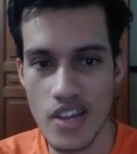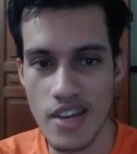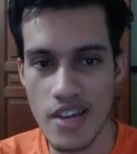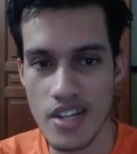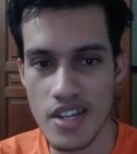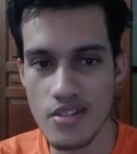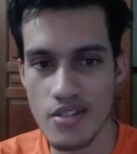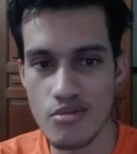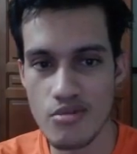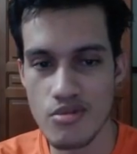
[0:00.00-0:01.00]
And they do
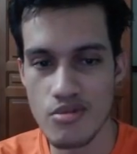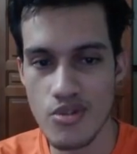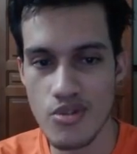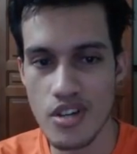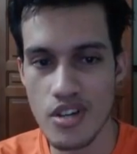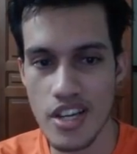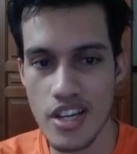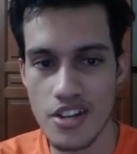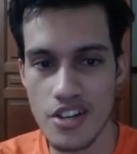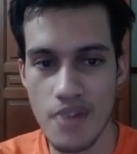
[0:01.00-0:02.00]
throw an Ancient
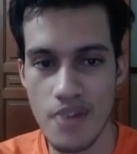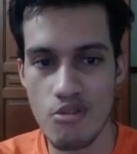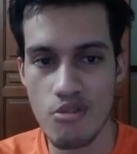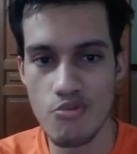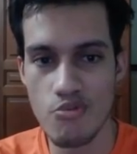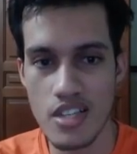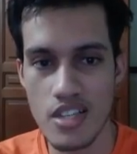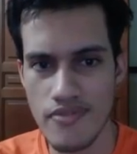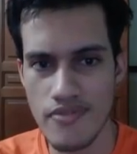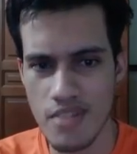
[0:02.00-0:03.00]
Power, which is
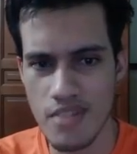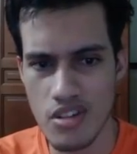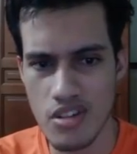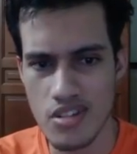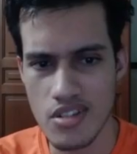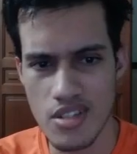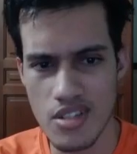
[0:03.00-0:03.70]
fine because